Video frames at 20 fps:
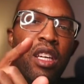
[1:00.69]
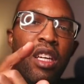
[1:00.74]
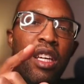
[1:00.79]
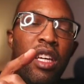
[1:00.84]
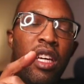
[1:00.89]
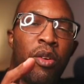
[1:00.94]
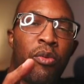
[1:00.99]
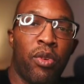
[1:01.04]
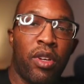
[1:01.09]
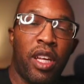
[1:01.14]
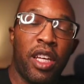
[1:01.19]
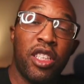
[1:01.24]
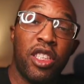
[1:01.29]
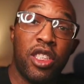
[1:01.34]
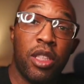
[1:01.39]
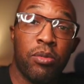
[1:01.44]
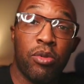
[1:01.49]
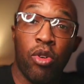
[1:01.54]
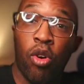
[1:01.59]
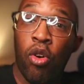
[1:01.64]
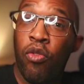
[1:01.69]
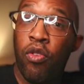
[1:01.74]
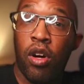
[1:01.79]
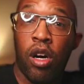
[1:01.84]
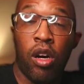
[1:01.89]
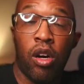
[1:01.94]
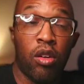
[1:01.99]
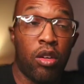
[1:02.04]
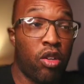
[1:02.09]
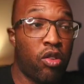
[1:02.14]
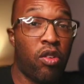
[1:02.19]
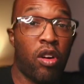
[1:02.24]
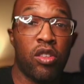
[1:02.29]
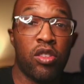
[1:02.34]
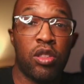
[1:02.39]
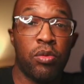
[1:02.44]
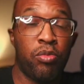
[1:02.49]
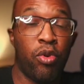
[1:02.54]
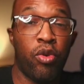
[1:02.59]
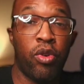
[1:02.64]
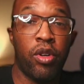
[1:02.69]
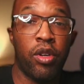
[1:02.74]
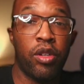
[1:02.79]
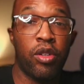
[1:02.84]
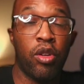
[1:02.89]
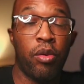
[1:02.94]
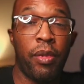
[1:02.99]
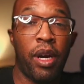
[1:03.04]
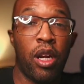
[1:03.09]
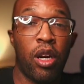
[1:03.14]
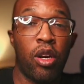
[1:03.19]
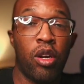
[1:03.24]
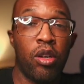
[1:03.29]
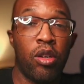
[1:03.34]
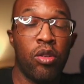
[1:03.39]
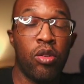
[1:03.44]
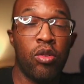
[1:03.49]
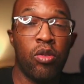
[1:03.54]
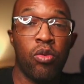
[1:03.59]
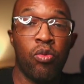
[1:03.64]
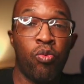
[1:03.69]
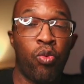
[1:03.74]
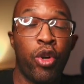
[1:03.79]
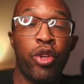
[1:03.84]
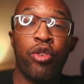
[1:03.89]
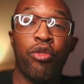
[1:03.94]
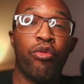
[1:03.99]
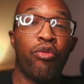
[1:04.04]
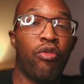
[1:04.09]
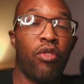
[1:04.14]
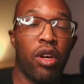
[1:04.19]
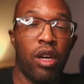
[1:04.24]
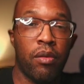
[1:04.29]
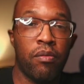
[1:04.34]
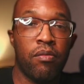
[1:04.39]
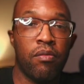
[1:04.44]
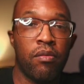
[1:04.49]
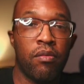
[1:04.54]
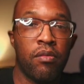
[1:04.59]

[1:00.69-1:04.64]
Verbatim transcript: in relationships overall across the board, no matter where you're from.